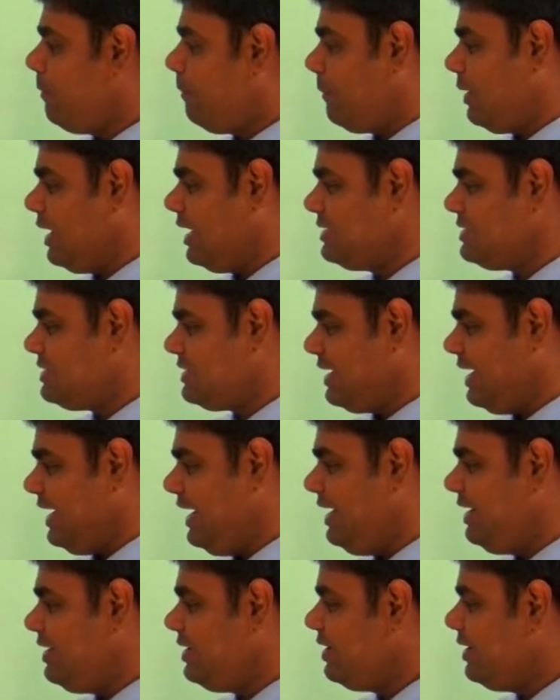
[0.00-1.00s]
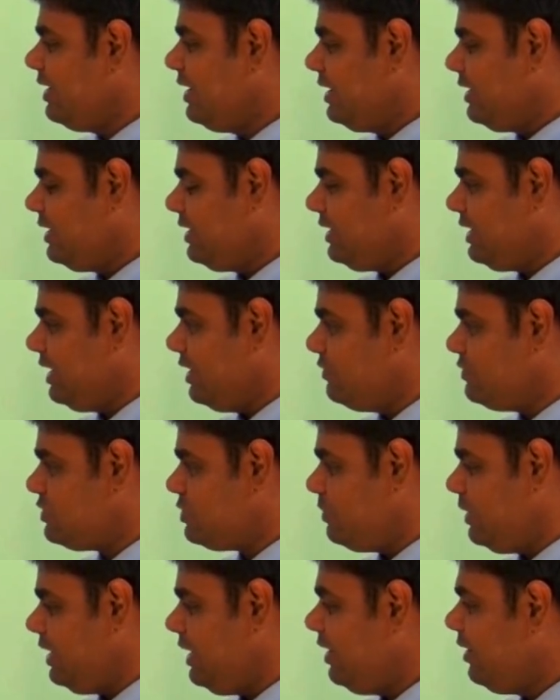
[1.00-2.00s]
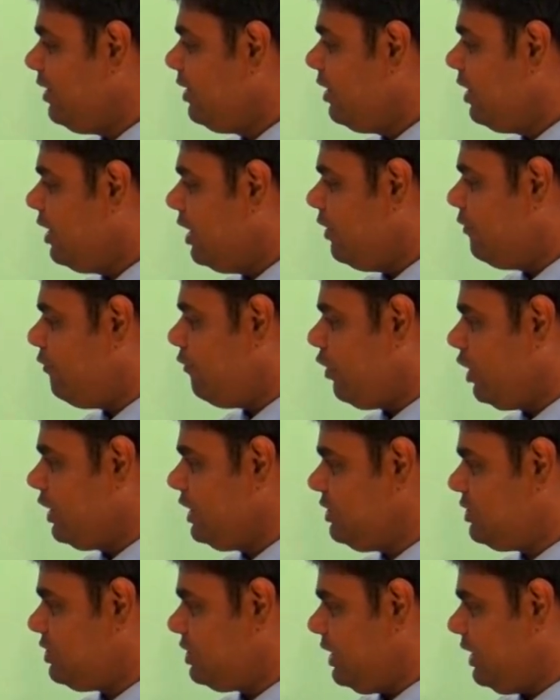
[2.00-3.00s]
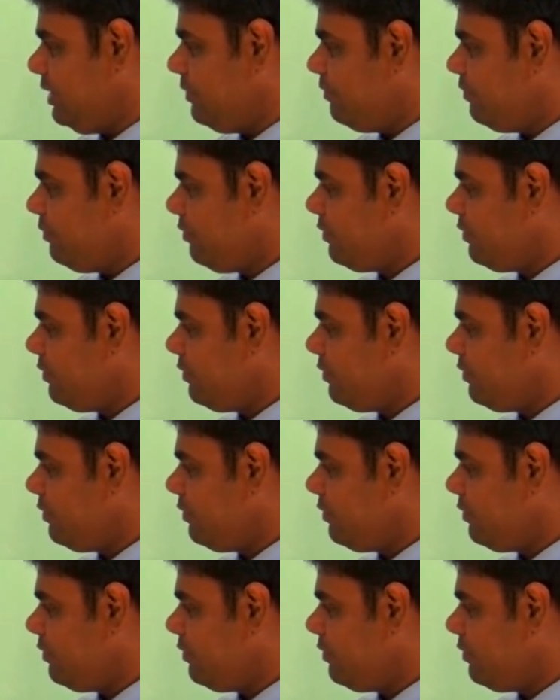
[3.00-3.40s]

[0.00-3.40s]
Plus 8 gives me a 43.